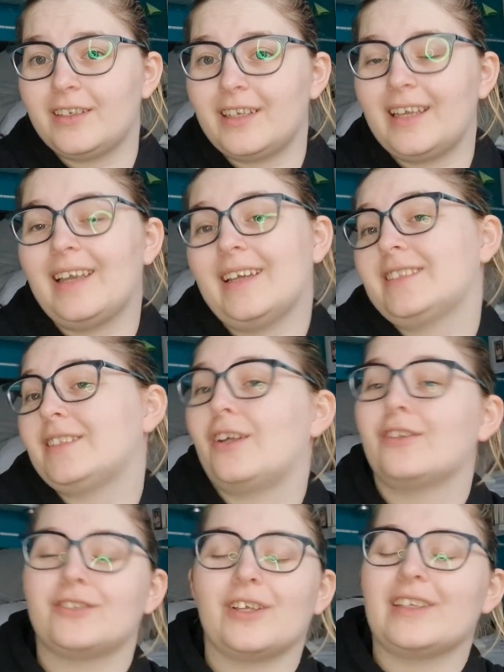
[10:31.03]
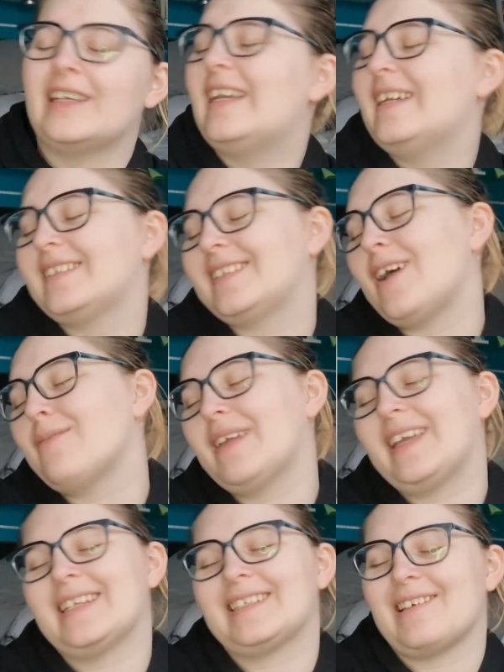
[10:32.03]
He is. He is. I'm
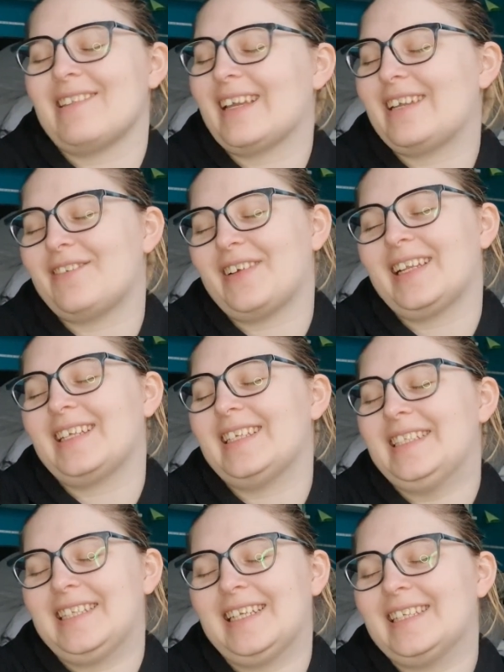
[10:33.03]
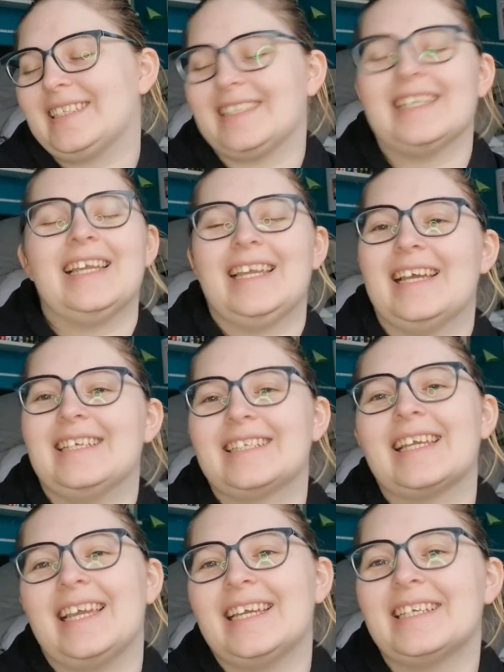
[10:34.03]
making it sound like he still isn't. He is.
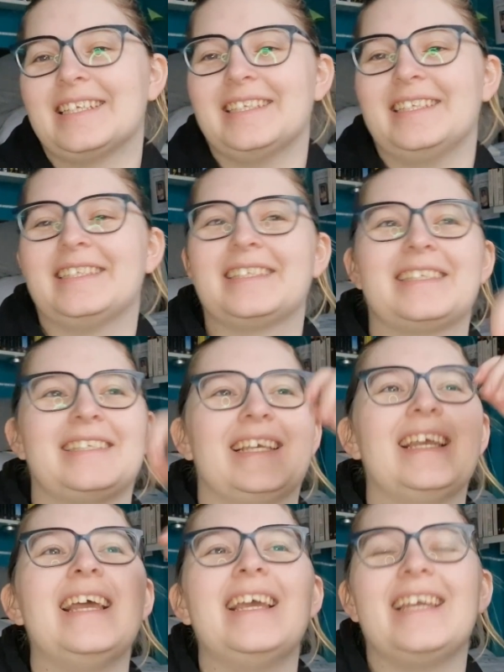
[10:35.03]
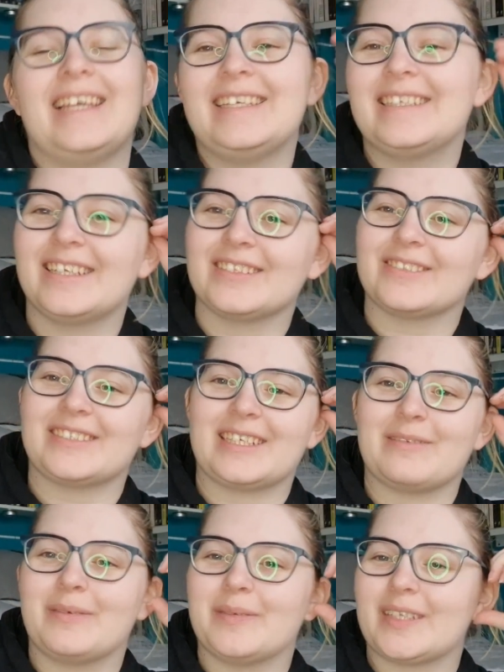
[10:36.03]
He is. He does
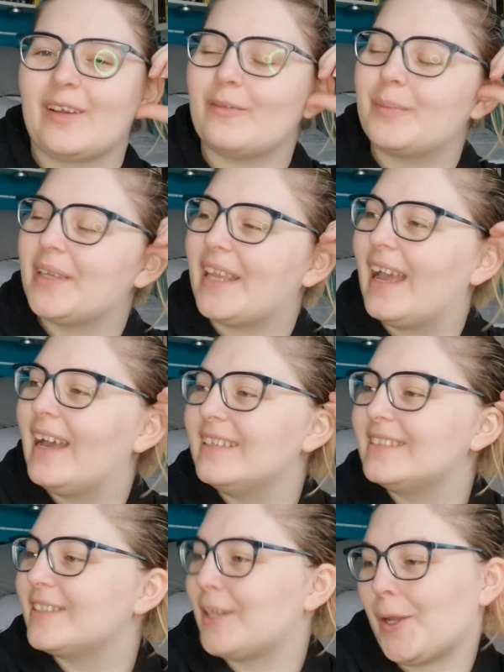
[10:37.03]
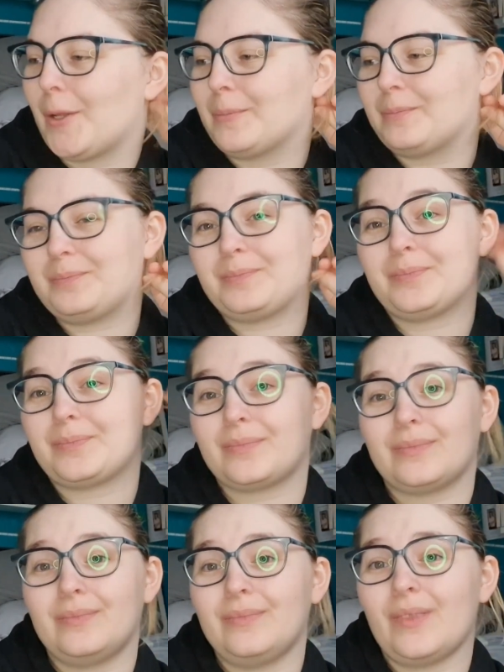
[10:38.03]
redeem himself. But yeah, so
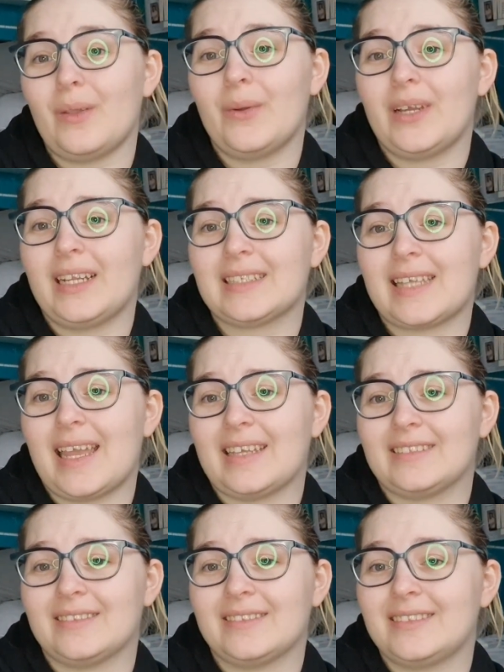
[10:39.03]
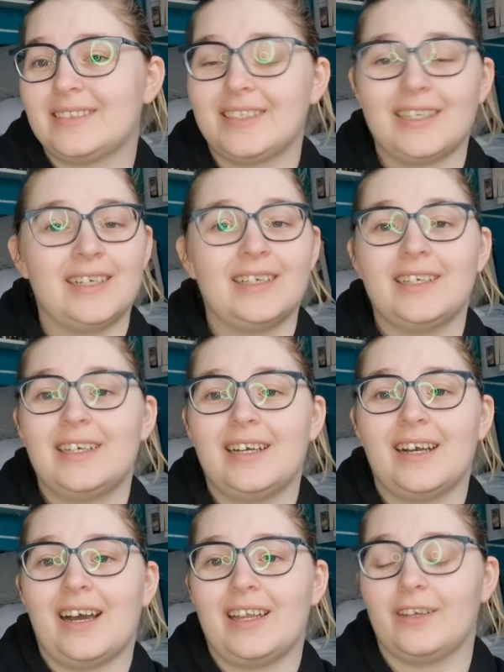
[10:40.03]
what can I say?
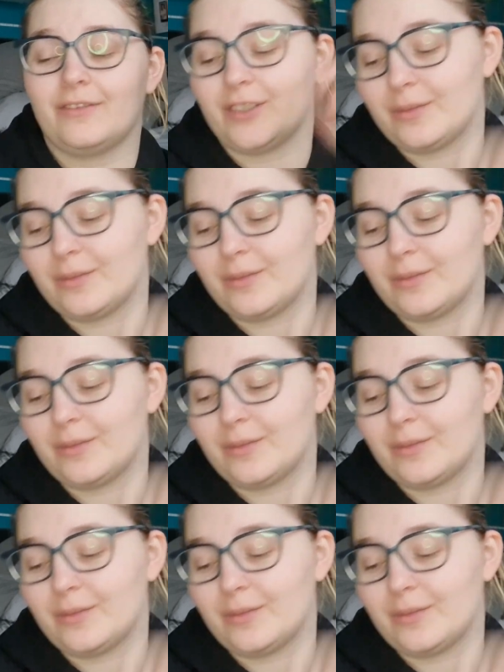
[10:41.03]
I loved it.